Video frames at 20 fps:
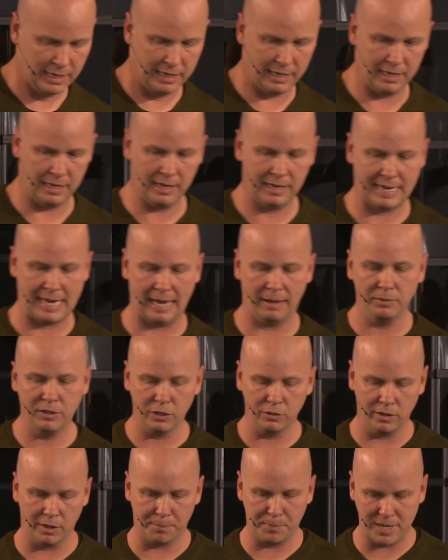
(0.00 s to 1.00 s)
He came
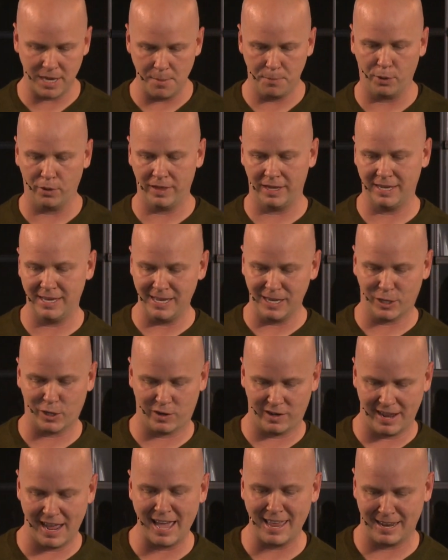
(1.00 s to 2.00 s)
to the people that he had
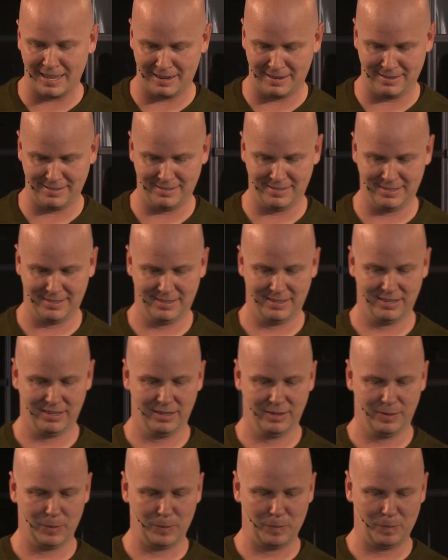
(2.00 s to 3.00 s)
created,
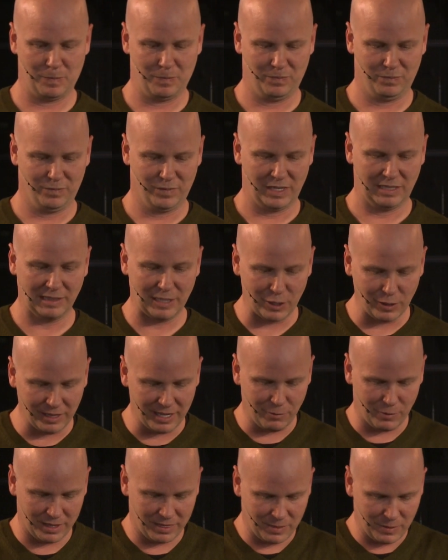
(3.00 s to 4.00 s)
literally
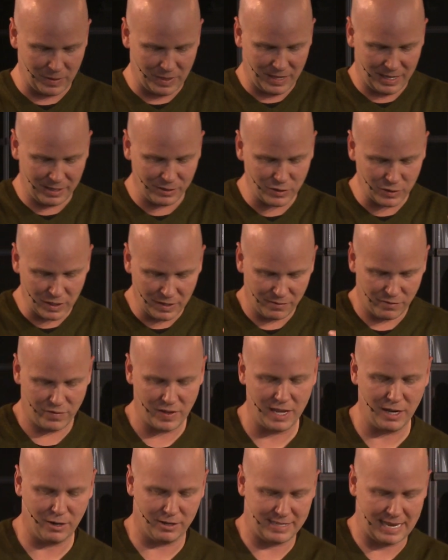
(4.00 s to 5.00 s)
with his
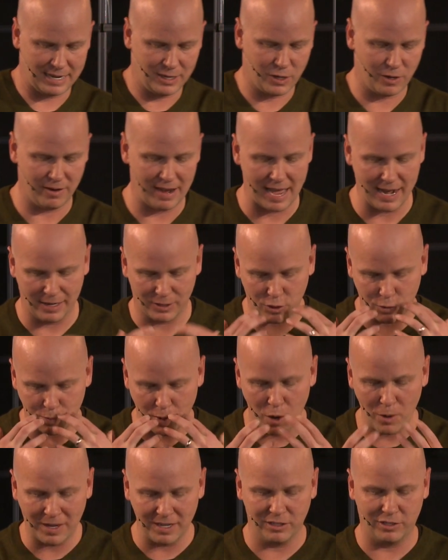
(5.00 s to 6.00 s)
fingers had created,
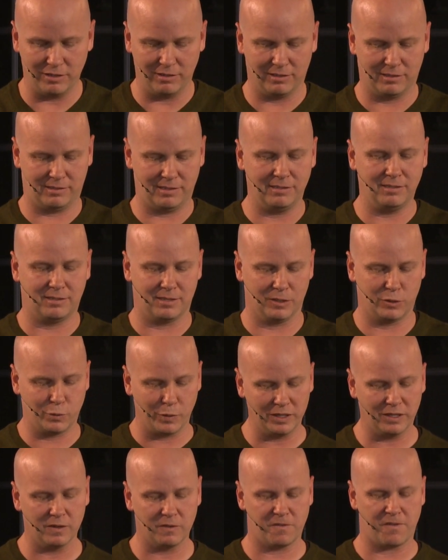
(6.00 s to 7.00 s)
spoken to existence
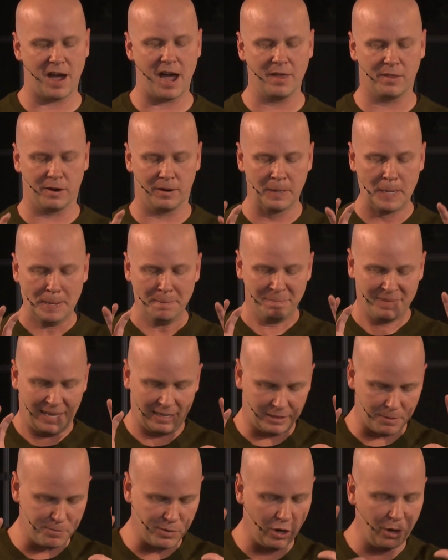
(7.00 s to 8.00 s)
with the Father
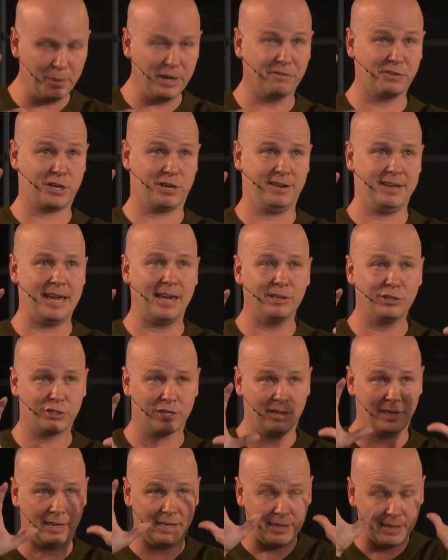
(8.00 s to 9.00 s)
at the moment of
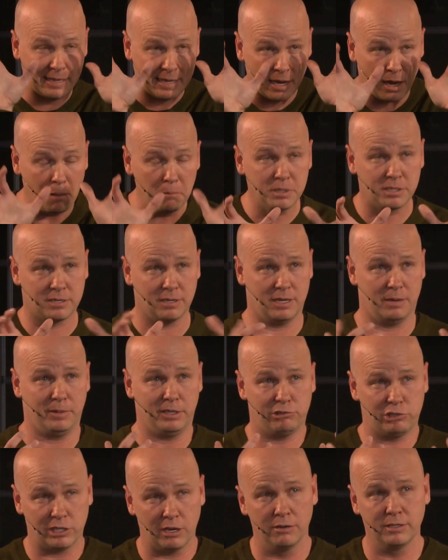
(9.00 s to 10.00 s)
creation, and he comes to them, he
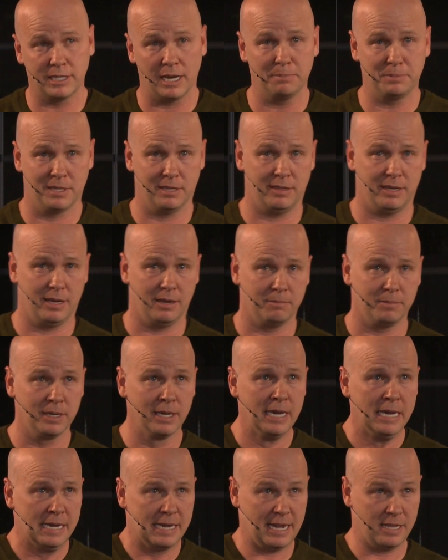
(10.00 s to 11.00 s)
shows up to them,
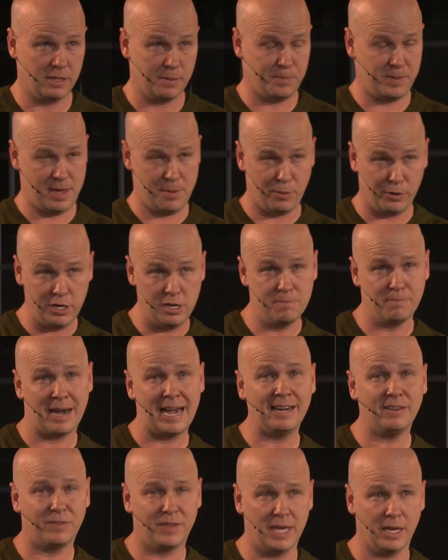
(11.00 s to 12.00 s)
and the people you
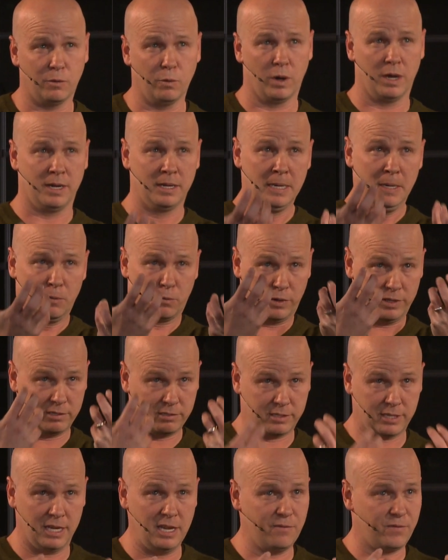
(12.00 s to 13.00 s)
might think would
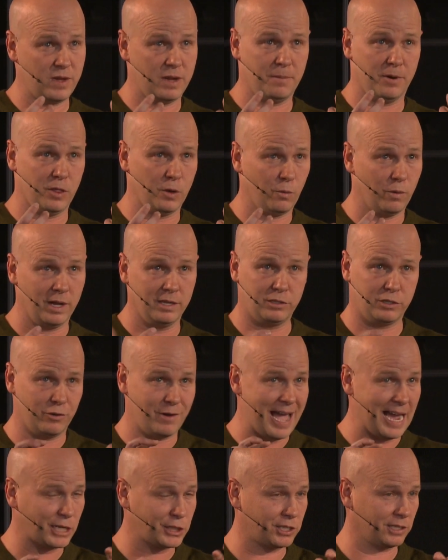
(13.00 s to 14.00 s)
receive him are the ones who
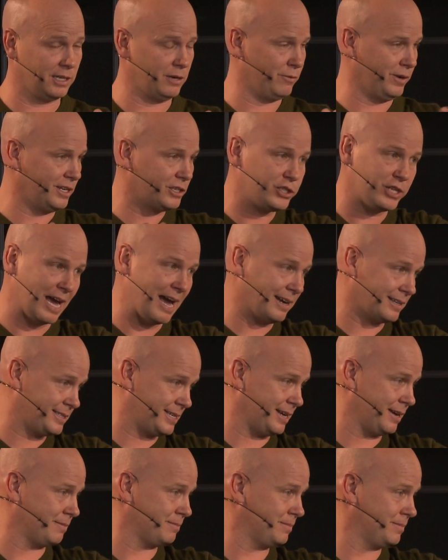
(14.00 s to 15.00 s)
actually reject
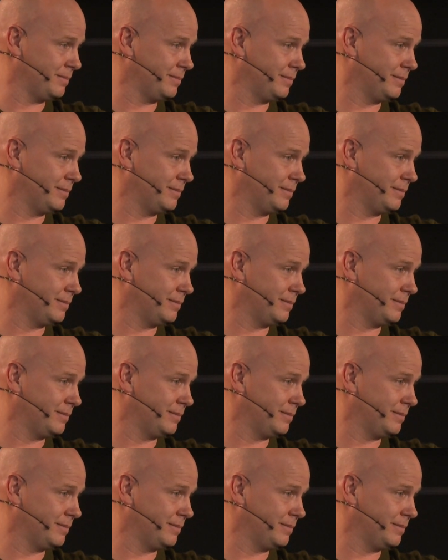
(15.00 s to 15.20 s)
him.